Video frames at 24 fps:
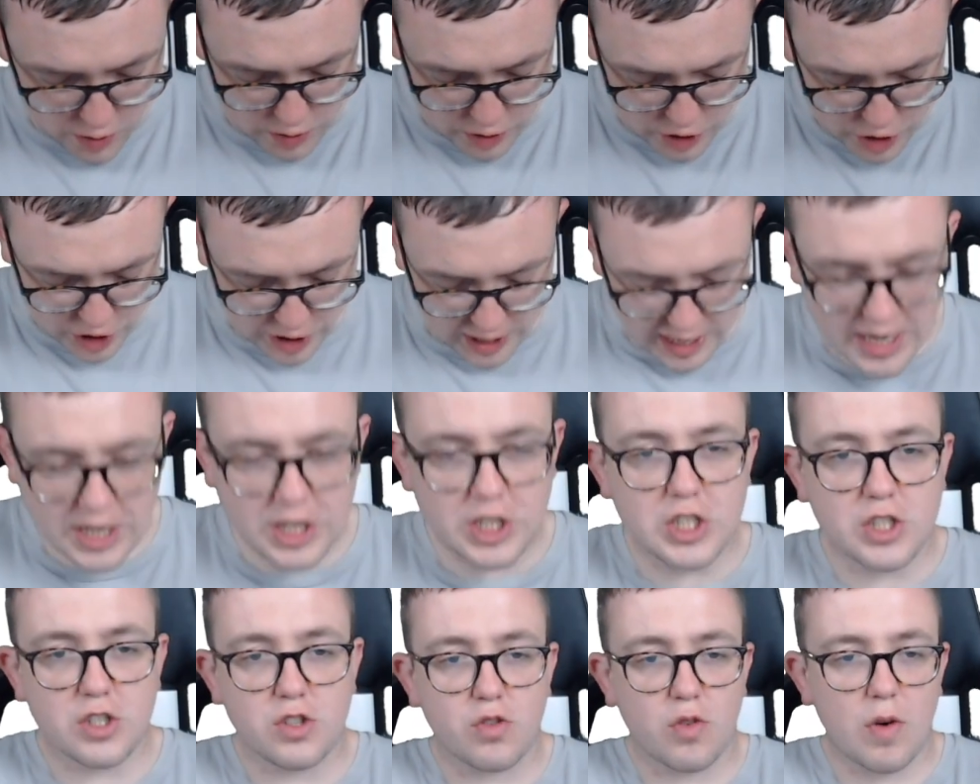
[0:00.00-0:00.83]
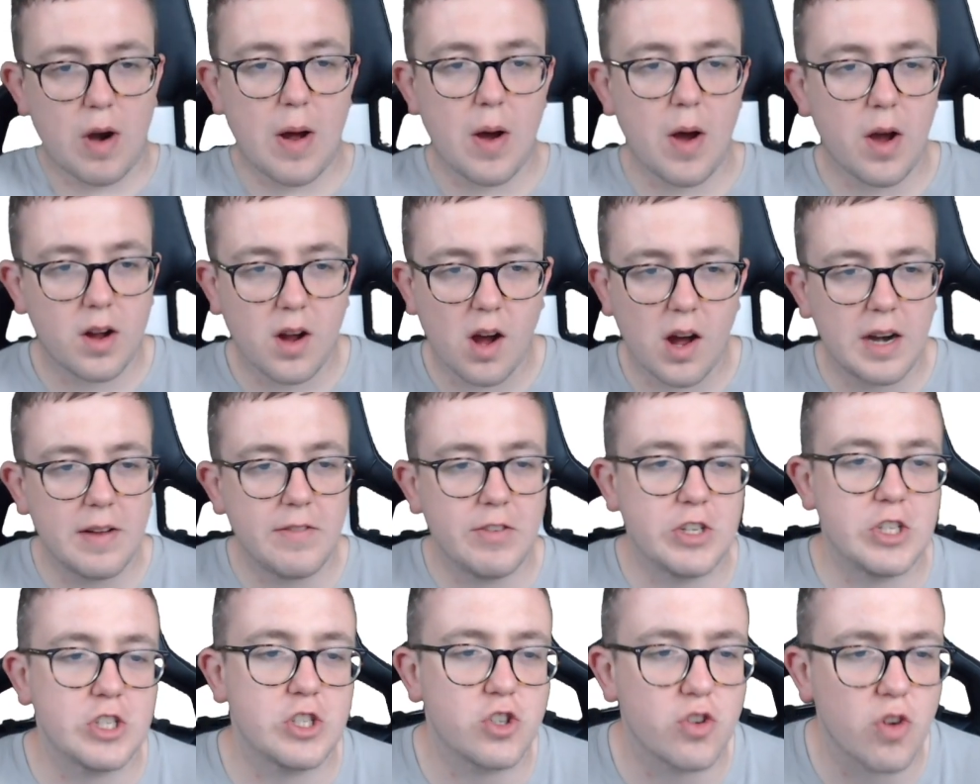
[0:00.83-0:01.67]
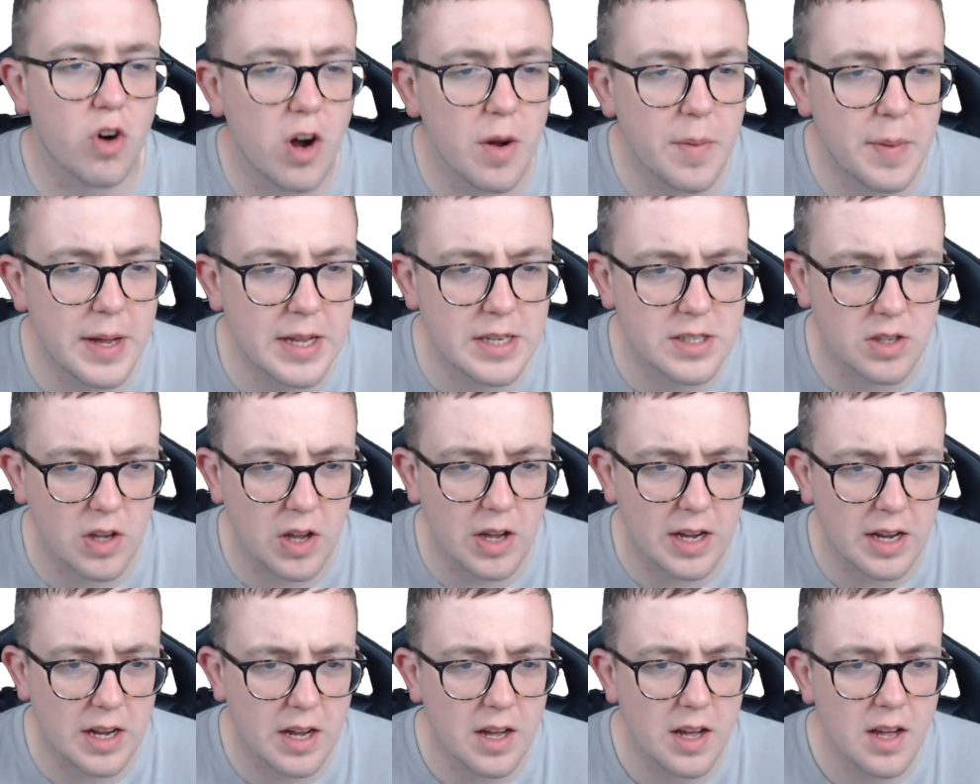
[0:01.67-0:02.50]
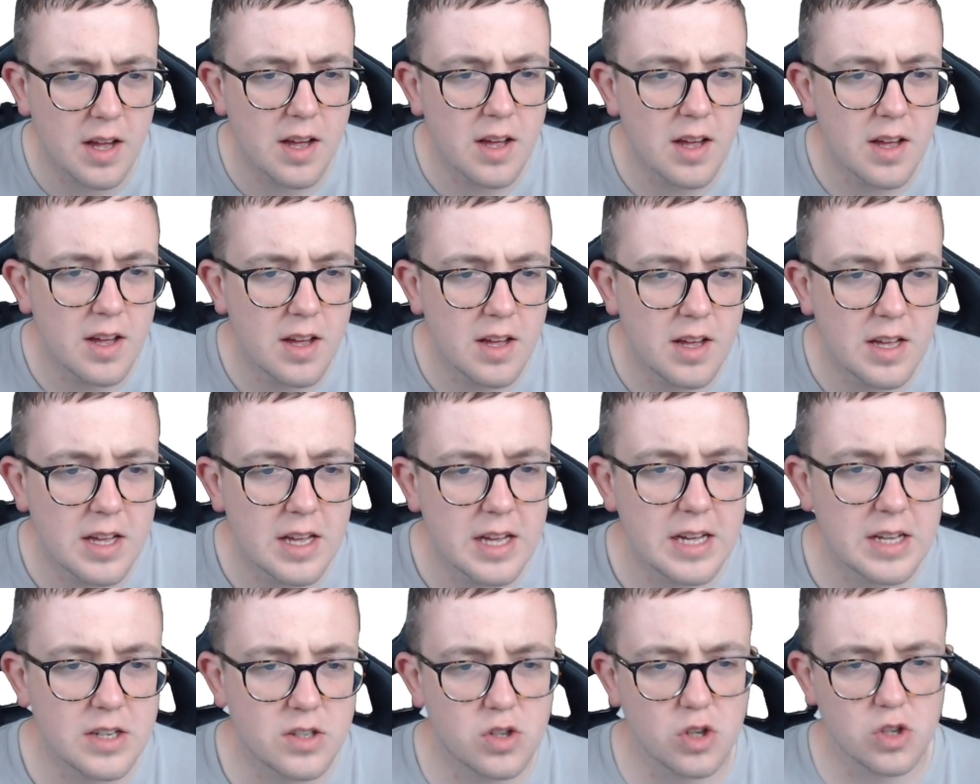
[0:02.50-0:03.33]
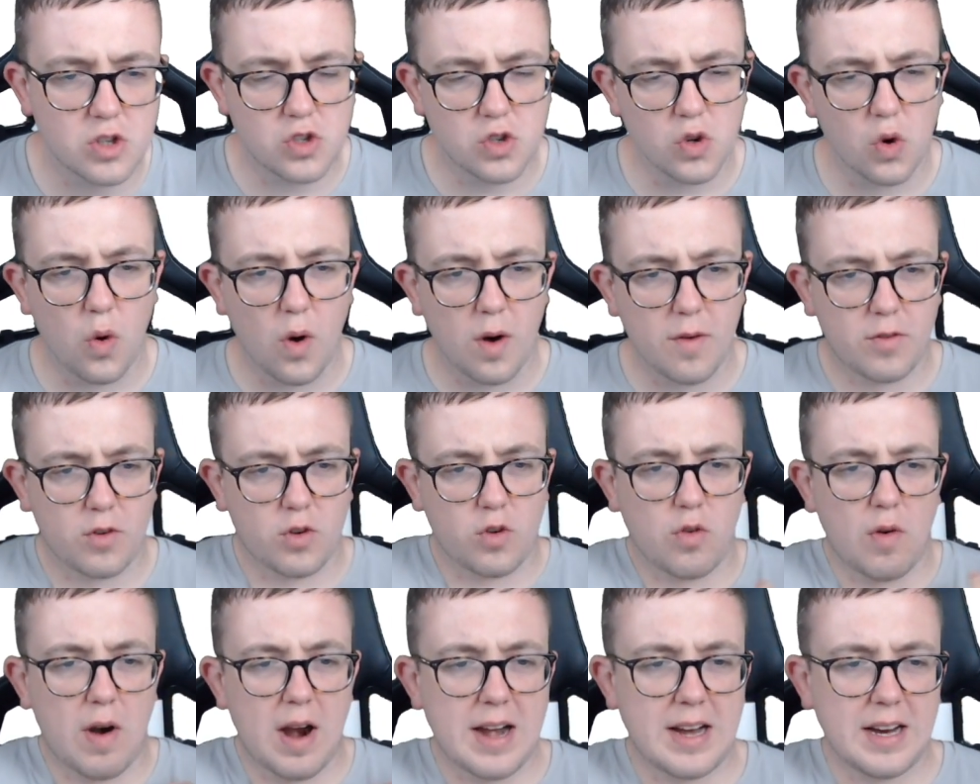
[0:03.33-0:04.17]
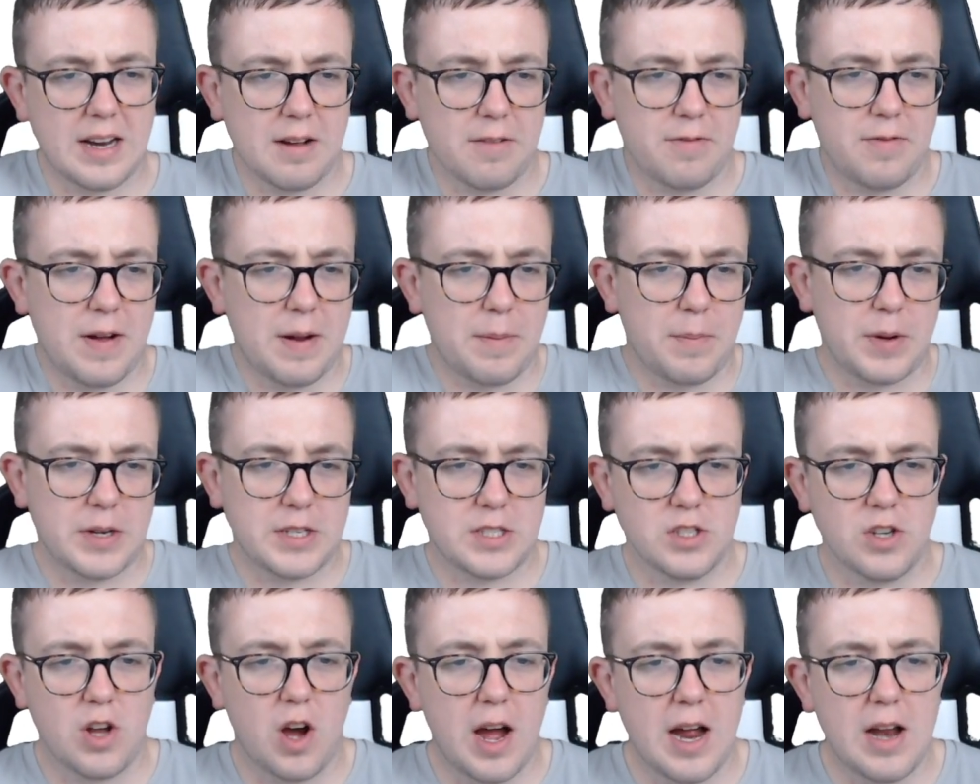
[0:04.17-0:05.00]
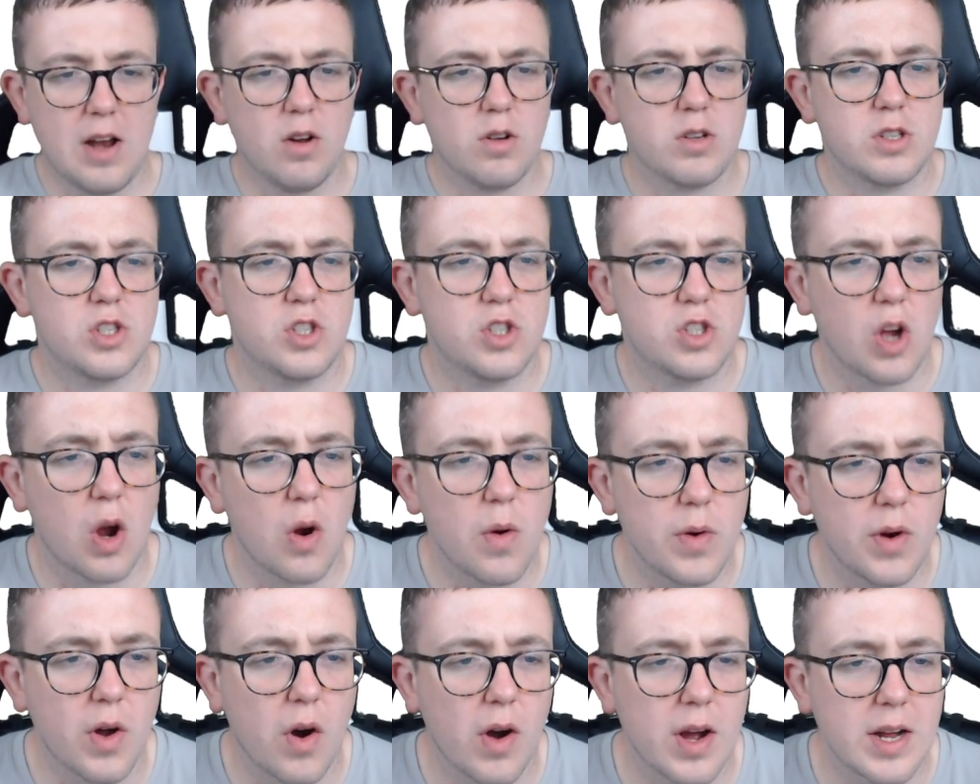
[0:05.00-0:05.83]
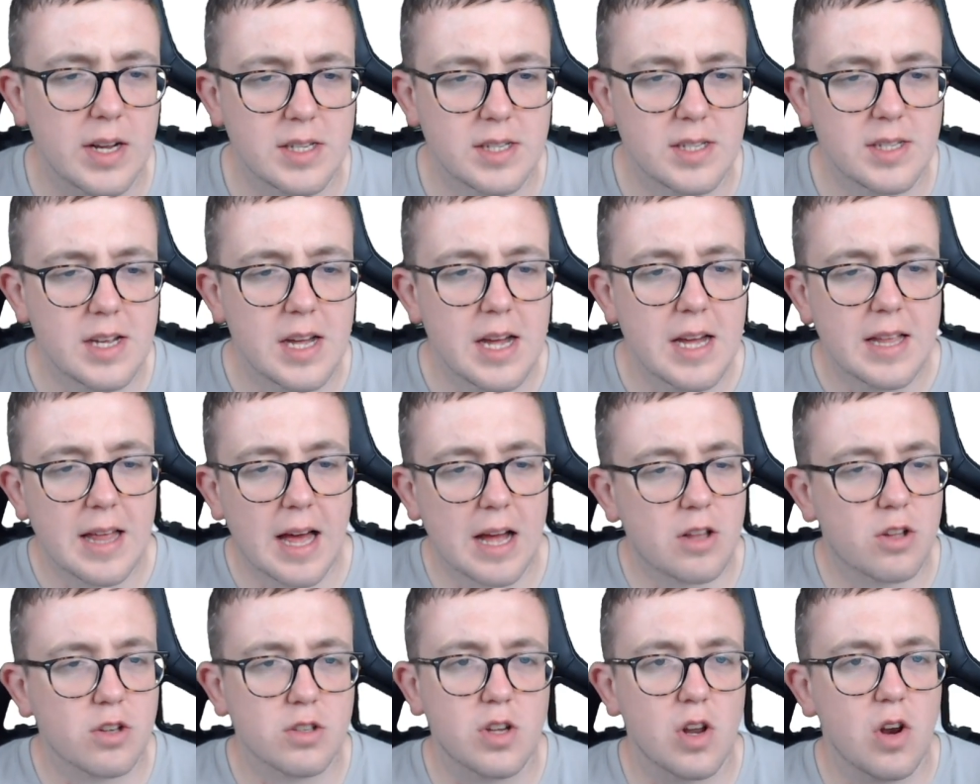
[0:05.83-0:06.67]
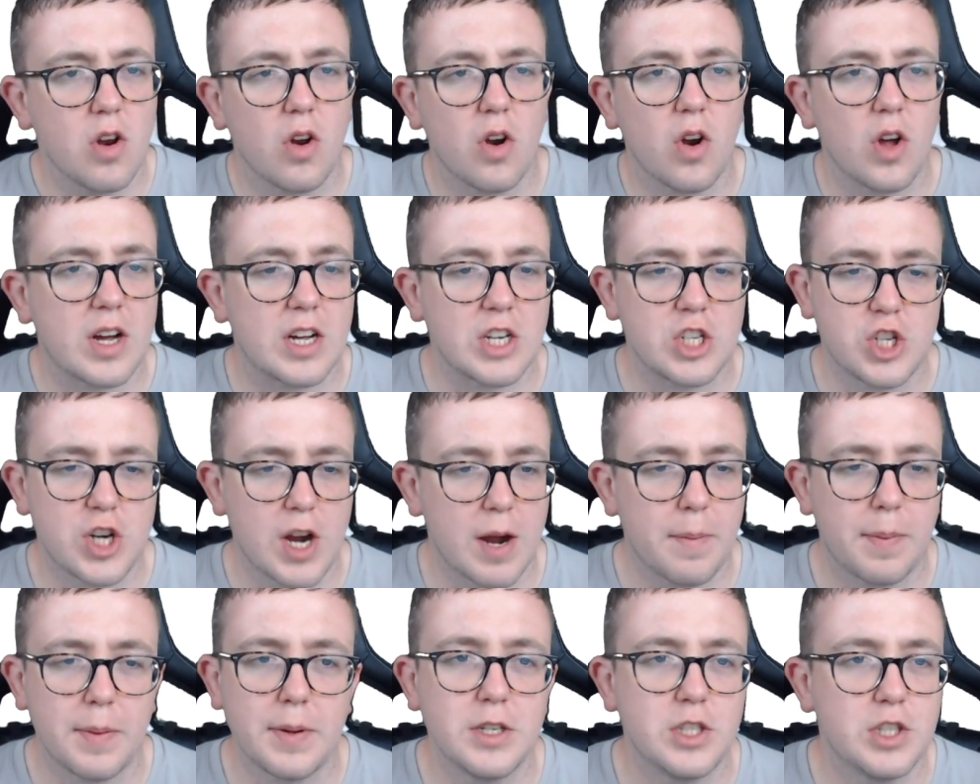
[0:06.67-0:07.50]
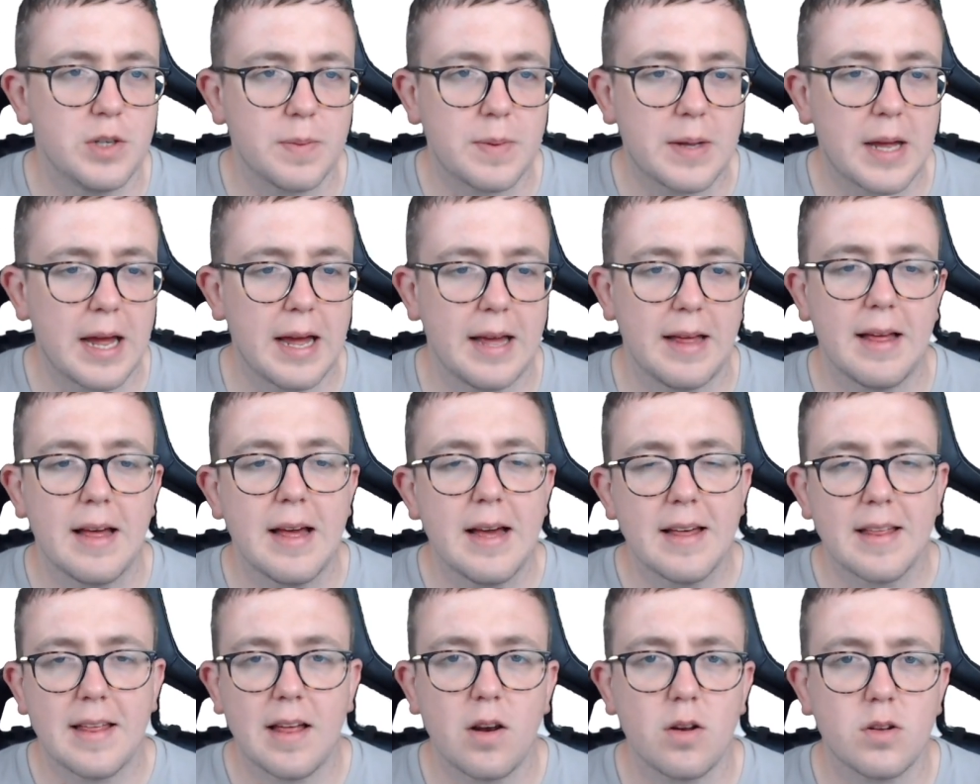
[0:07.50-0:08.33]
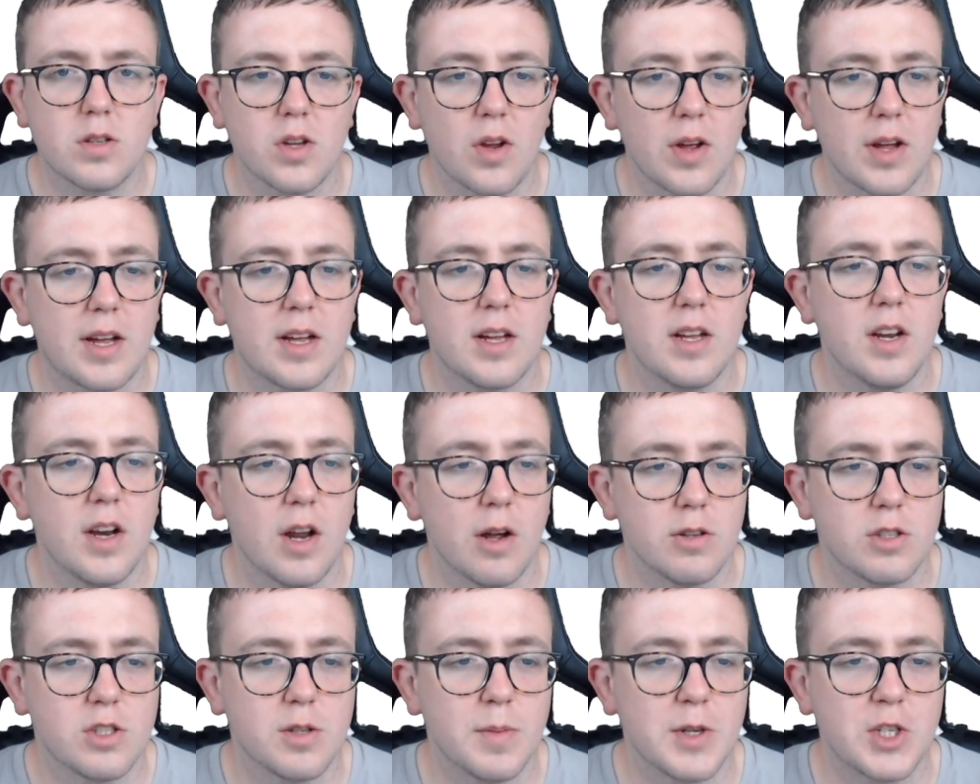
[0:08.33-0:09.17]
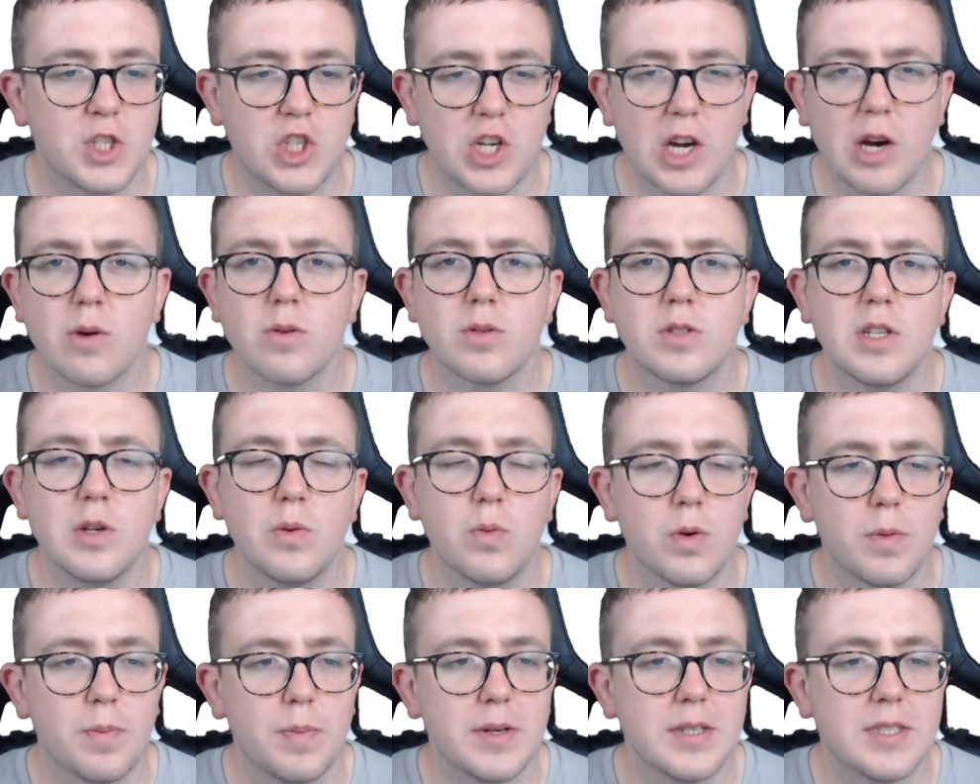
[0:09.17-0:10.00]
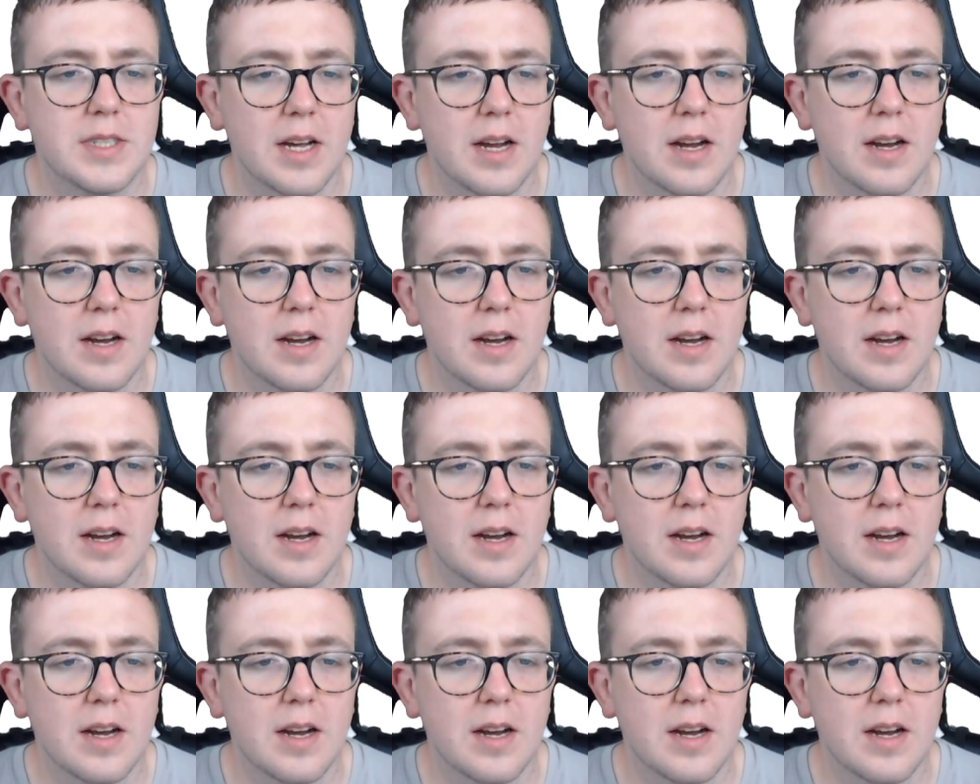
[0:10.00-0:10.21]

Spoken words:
changes throughout. I can't even describe it. It's like it's a sort of gradient effect, but it's not. It looks so nice. That doesn't look like a championship kit. That looks like, you know, something Chelsea would be seen